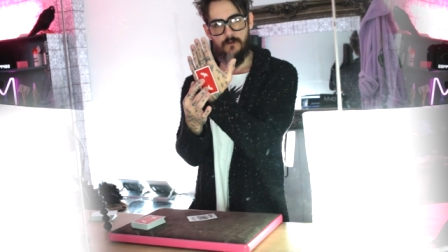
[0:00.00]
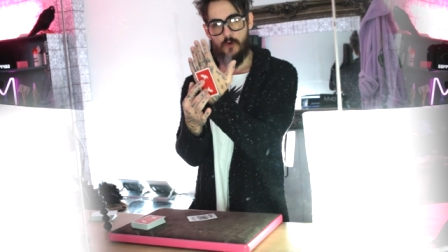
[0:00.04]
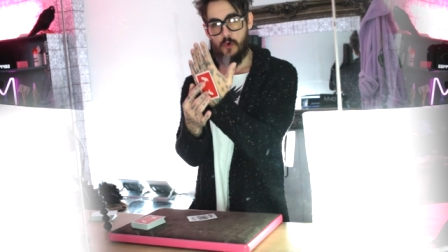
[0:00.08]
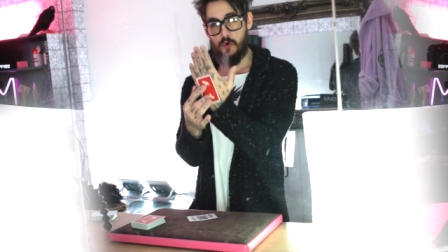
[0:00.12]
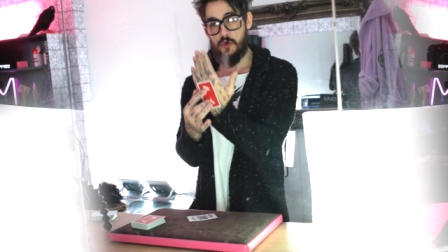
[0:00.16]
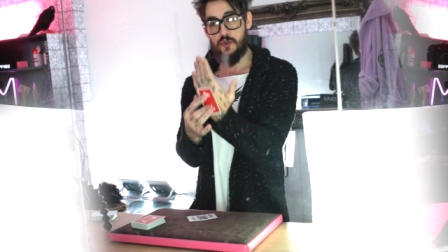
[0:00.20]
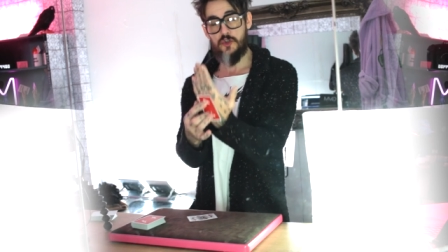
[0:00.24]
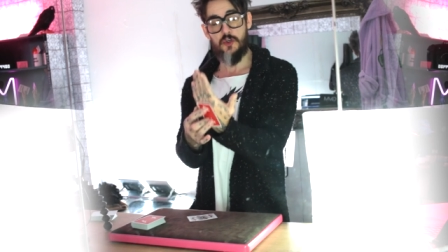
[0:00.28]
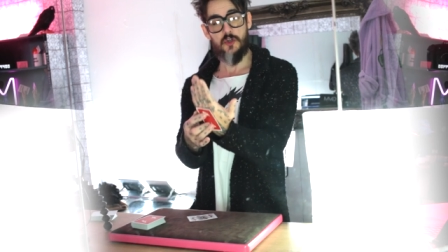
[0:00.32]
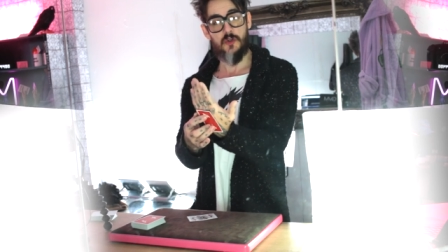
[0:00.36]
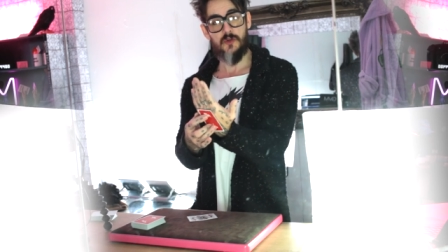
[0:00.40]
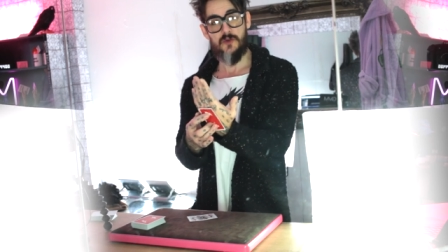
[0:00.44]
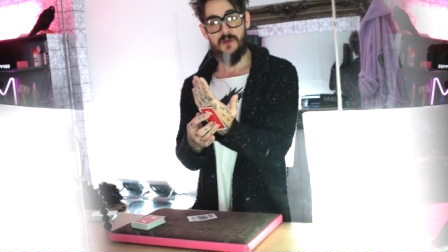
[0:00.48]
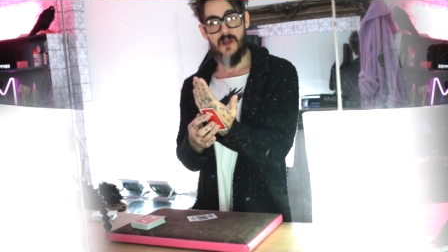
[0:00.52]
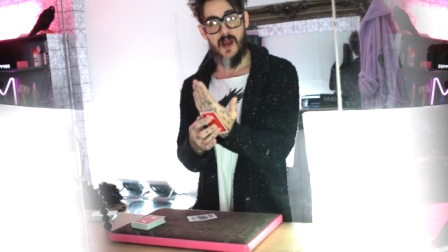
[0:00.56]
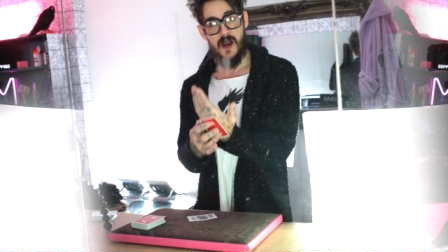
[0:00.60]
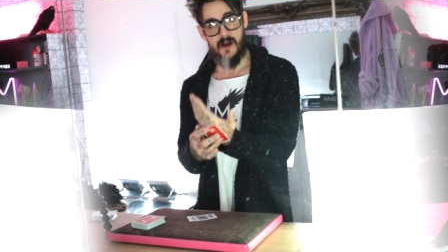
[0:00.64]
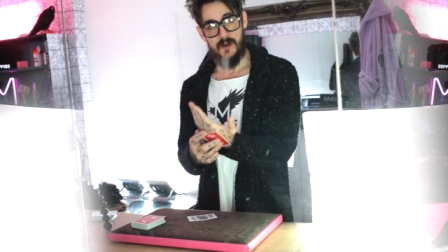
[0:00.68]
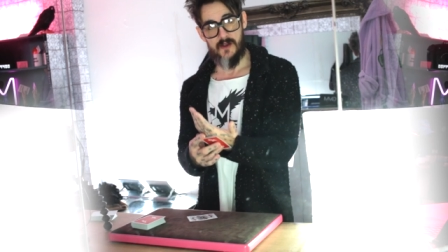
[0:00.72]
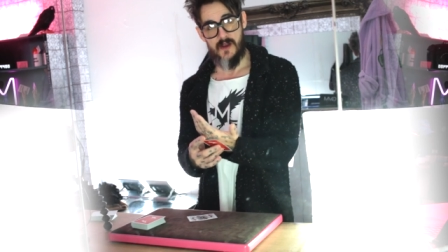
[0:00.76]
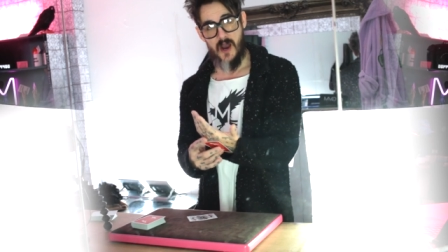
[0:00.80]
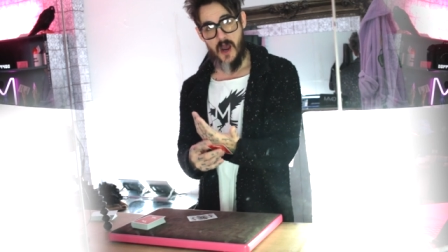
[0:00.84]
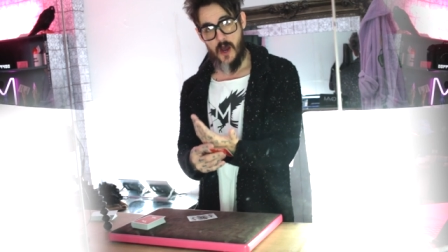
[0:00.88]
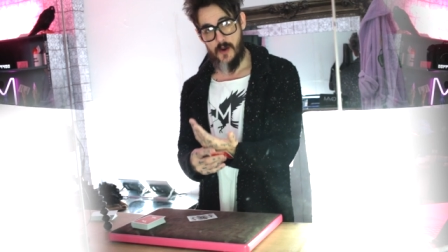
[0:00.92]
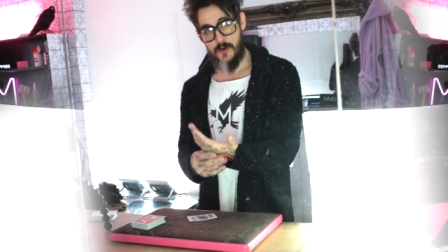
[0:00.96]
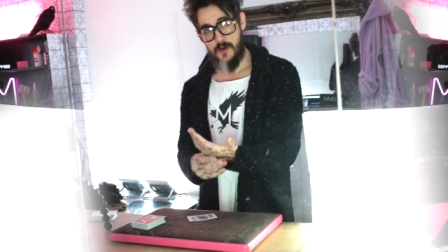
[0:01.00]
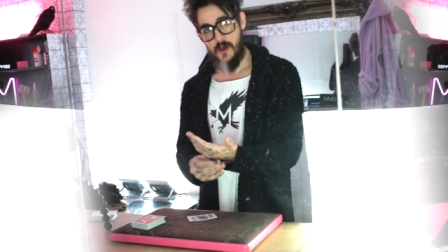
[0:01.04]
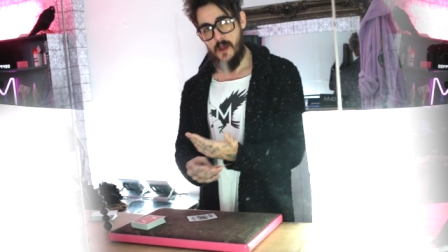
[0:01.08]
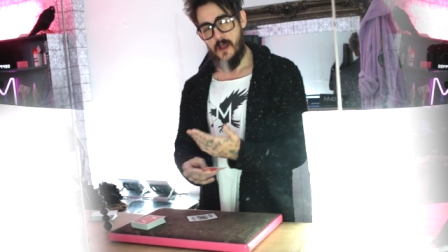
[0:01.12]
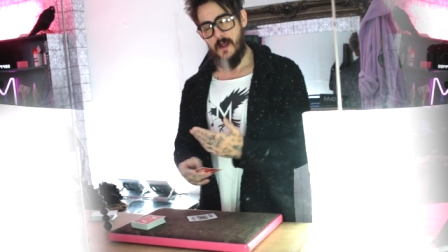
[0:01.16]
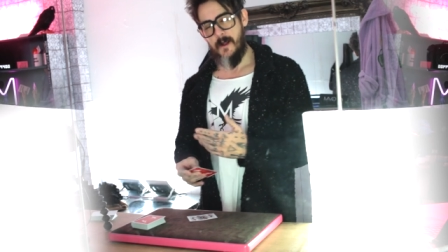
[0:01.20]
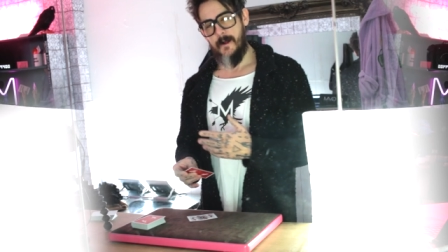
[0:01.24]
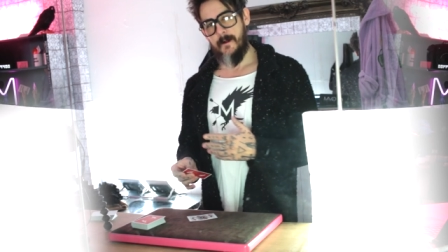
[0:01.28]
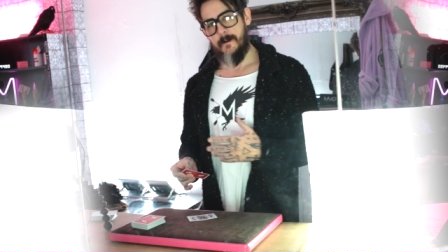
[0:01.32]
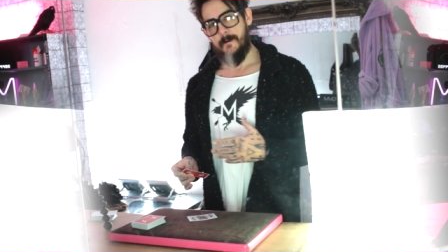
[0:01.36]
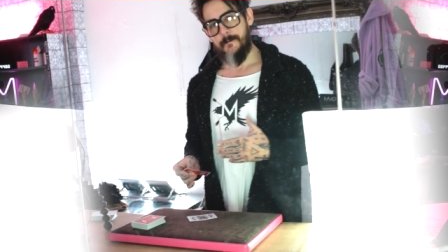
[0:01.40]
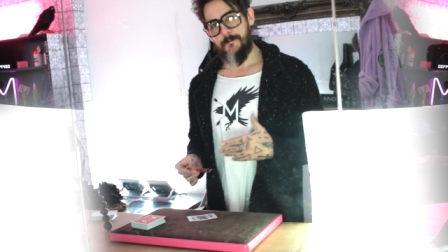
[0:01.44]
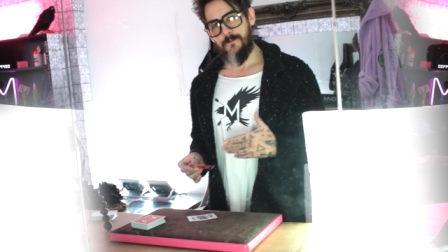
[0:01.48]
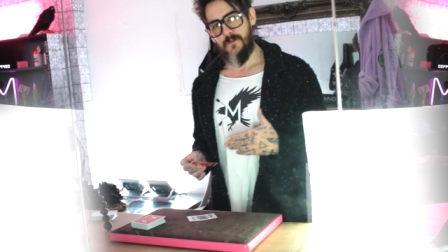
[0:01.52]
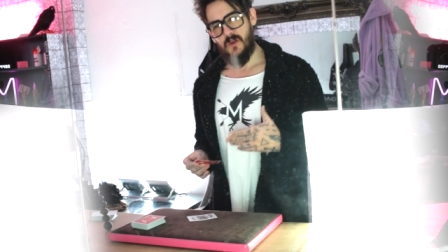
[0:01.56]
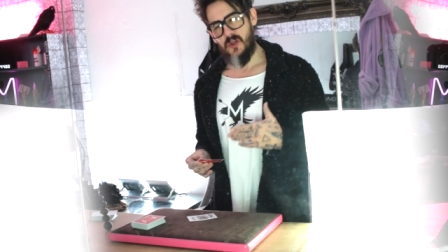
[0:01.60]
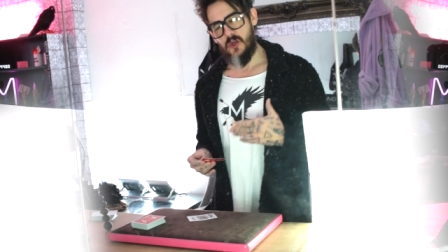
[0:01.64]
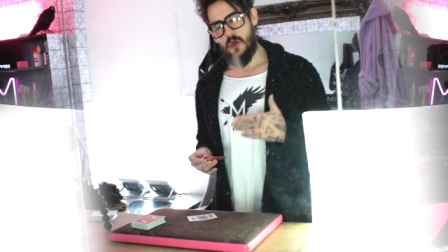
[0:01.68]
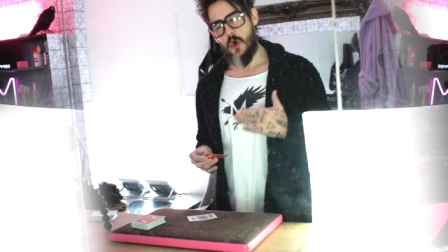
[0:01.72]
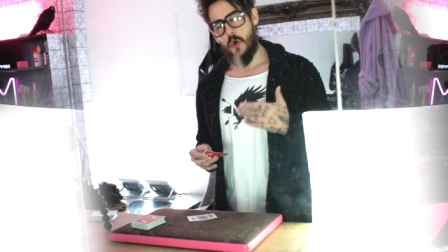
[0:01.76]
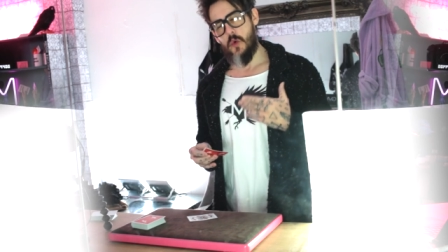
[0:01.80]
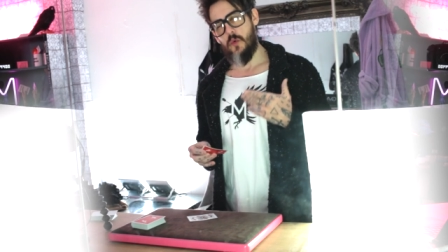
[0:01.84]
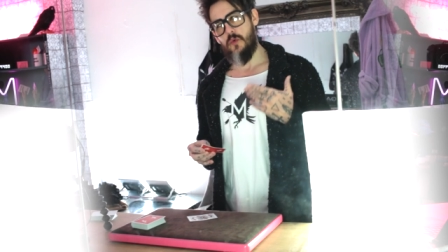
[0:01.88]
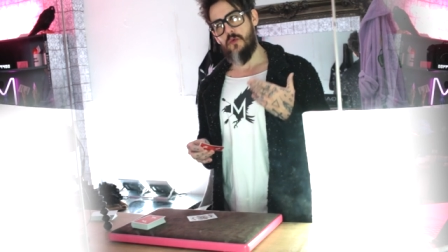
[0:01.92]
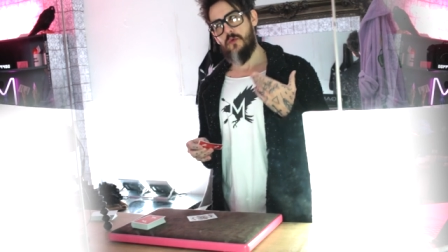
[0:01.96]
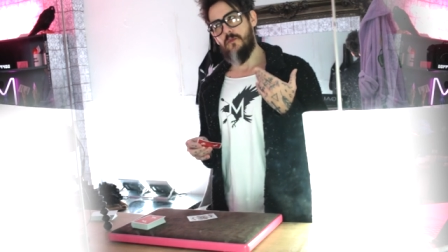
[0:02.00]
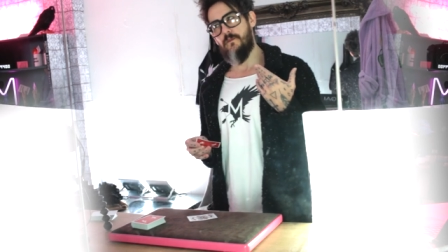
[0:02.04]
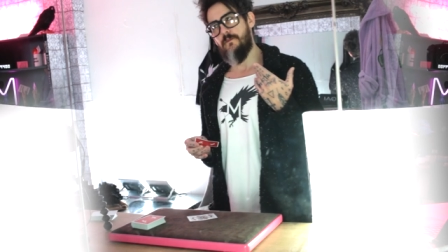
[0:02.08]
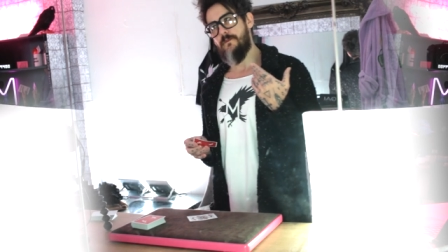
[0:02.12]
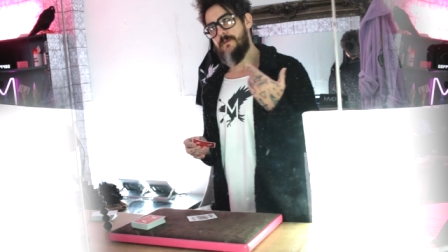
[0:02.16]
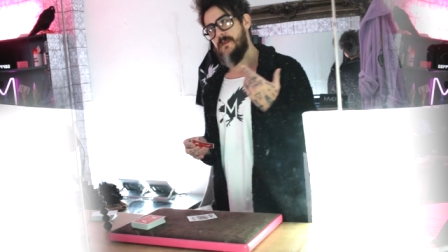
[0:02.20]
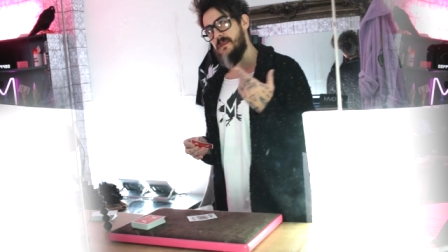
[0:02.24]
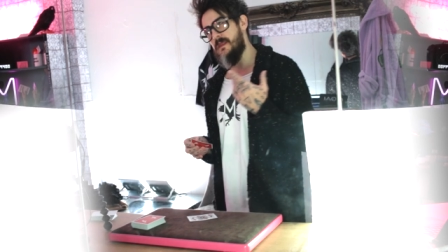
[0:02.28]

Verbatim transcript: Fortunately, I can you don't